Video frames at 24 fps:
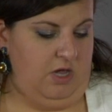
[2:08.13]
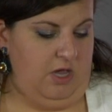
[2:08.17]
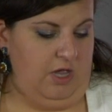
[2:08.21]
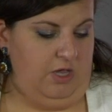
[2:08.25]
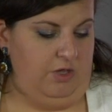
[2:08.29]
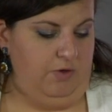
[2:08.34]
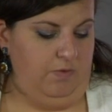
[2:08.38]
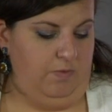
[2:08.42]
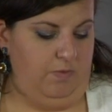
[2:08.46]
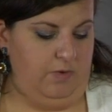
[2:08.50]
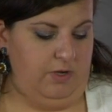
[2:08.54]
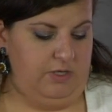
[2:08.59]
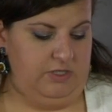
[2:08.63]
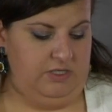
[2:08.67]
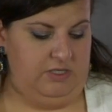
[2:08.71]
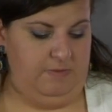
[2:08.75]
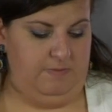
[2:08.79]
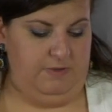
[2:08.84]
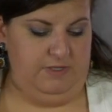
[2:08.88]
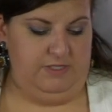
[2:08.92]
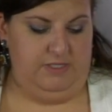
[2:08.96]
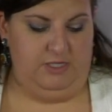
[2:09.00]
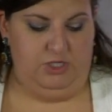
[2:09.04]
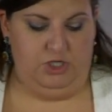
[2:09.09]
And you'll want
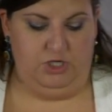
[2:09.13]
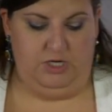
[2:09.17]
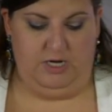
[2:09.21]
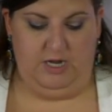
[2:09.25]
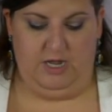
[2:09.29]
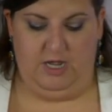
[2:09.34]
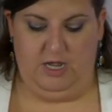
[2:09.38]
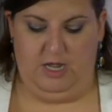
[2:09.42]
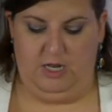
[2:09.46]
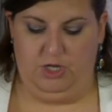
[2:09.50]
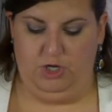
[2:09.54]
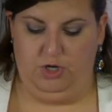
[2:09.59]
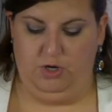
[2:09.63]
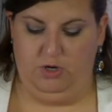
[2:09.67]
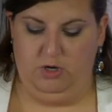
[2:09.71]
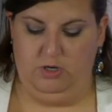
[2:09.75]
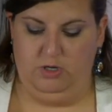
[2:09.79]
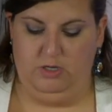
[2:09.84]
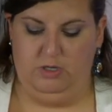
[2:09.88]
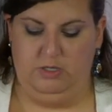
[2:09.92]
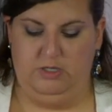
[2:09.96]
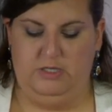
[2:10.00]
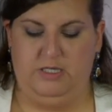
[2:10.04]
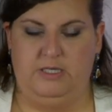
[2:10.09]
to position it in
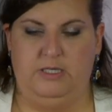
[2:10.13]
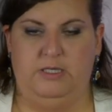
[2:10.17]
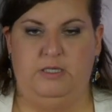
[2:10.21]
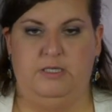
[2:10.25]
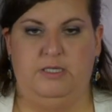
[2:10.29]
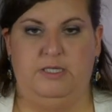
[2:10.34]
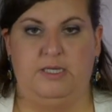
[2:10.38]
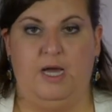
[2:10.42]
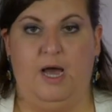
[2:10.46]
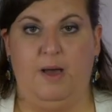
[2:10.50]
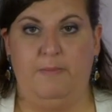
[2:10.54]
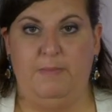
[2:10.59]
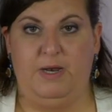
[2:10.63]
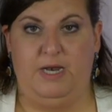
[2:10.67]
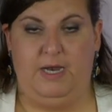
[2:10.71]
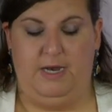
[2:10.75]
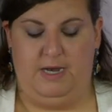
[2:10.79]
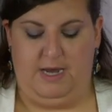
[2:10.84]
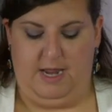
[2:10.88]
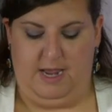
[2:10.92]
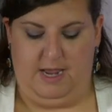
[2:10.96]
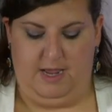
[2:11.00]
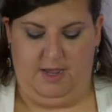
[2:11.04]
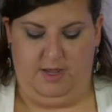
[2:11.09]
your
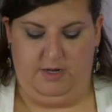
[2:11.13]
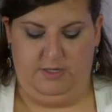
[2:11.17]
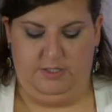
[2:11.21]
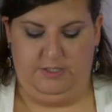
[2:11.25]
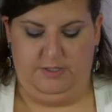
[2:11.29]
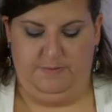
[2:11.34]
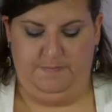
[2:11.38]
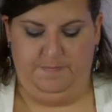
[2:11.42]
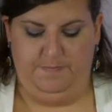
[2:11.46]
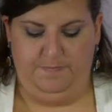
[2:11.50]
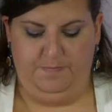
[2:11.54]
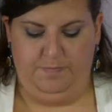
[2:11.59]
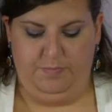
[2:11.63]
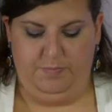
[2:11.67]
dominant hand,